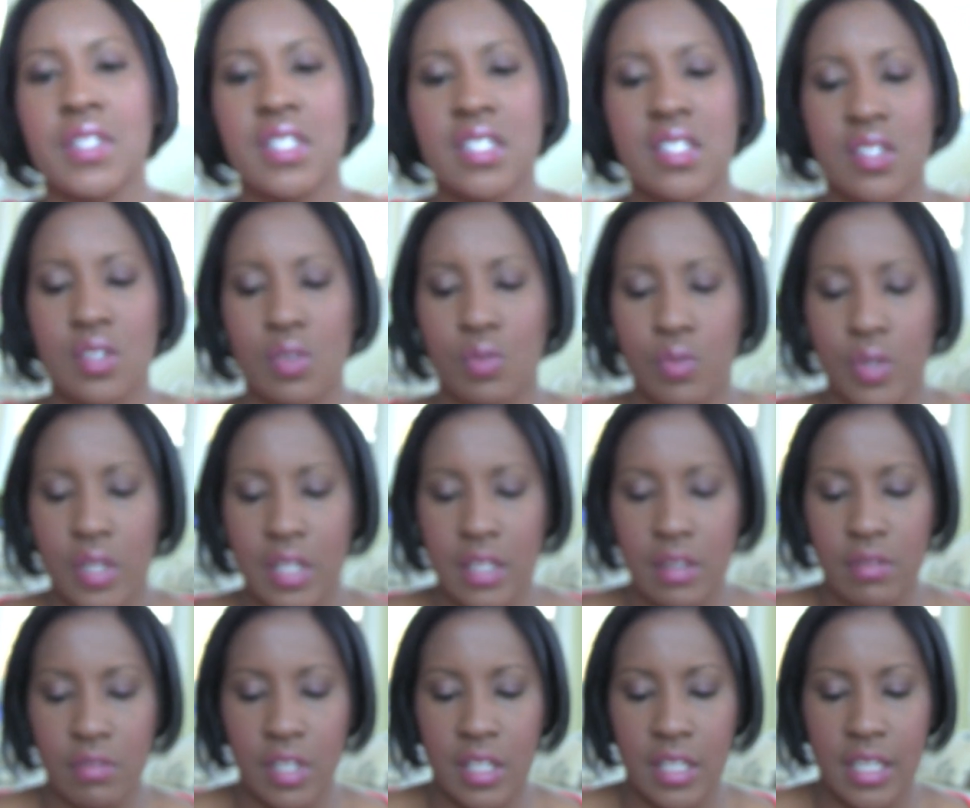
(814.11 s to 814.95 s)
This is a
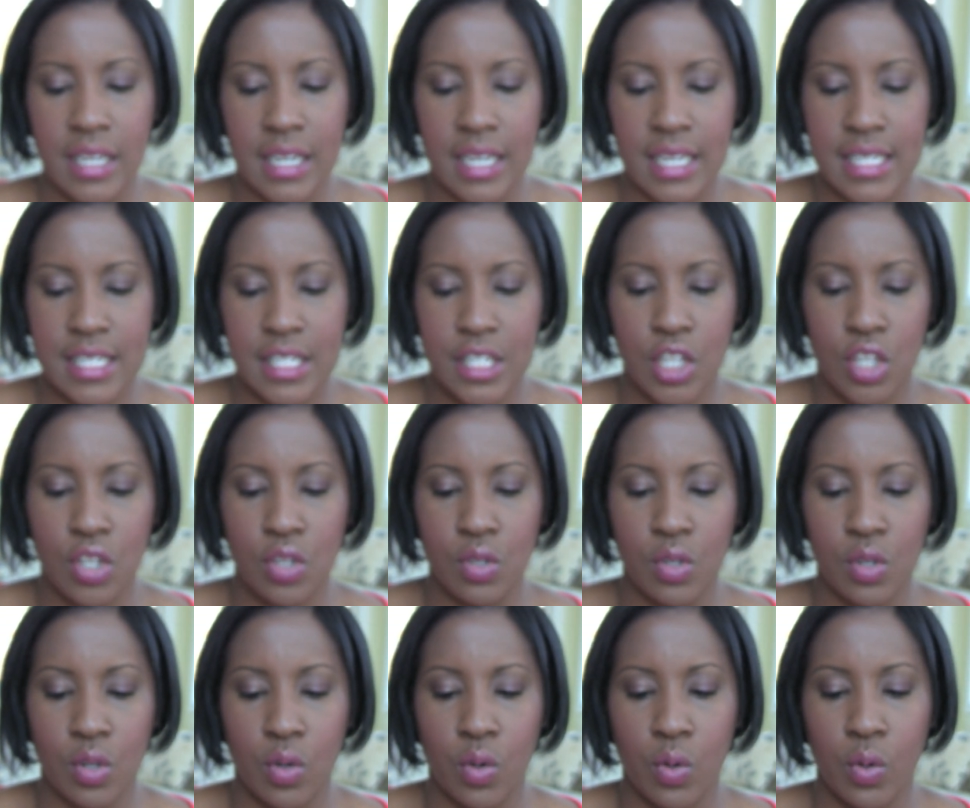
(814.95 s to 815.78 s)
really, really nice
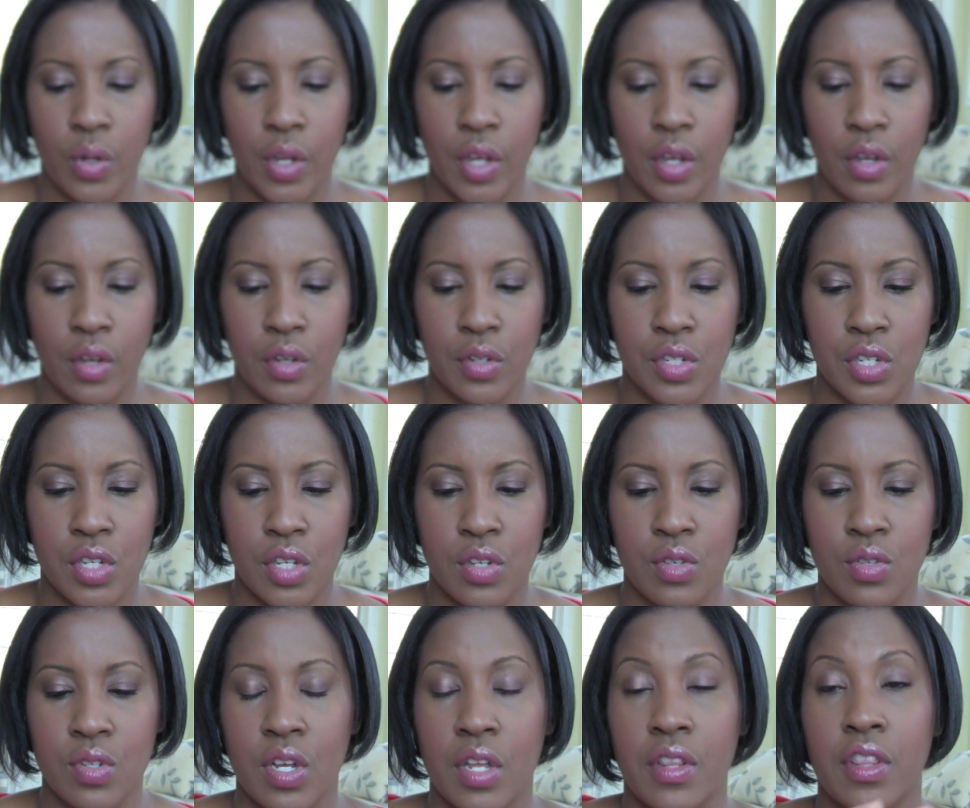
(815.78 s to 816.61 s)
cuticle oil to
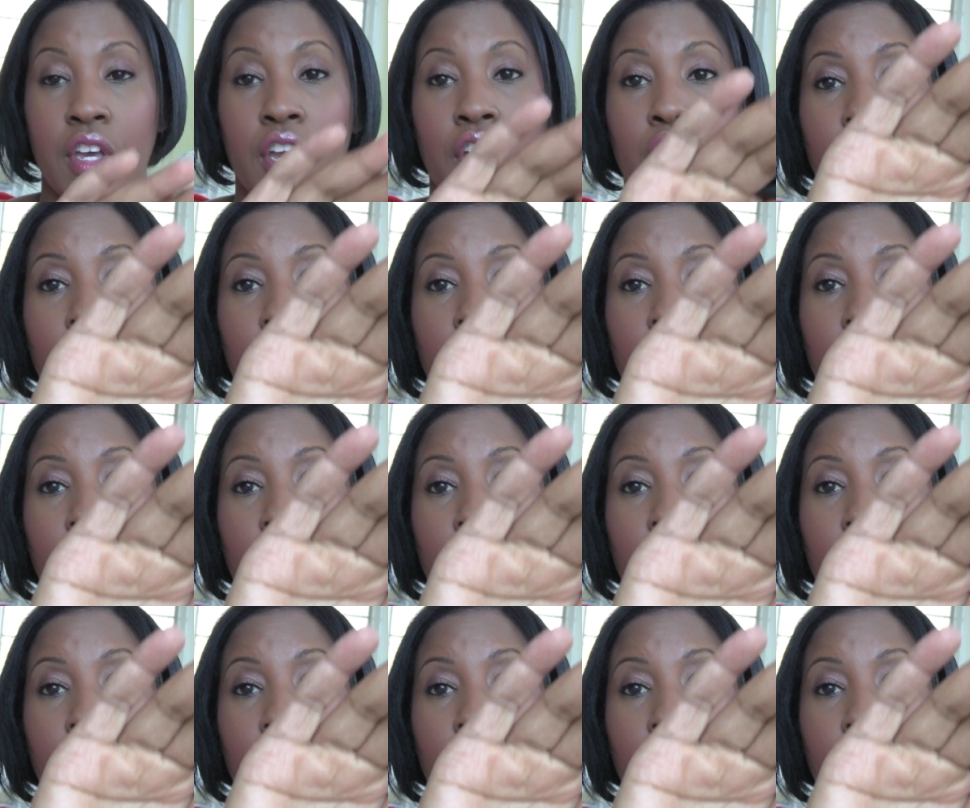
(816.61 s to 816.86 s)
use on the